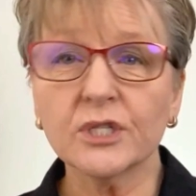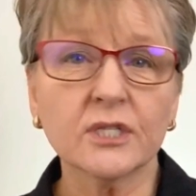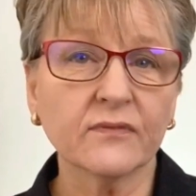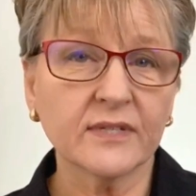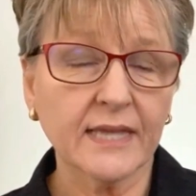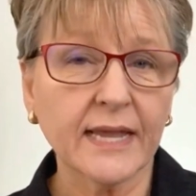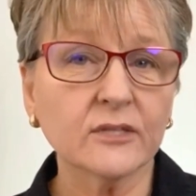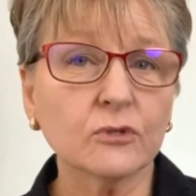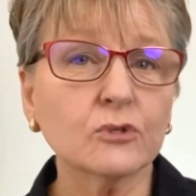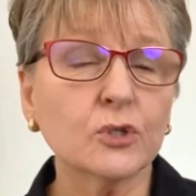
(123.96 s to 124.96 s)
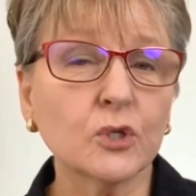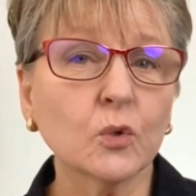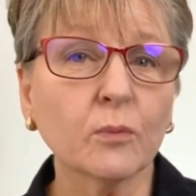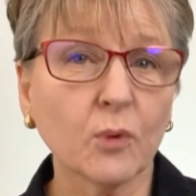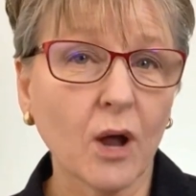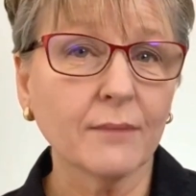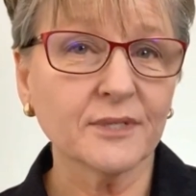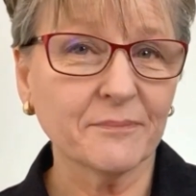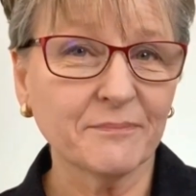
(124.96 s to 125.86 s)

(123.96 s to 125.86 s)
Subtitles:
of its answer to your prompt.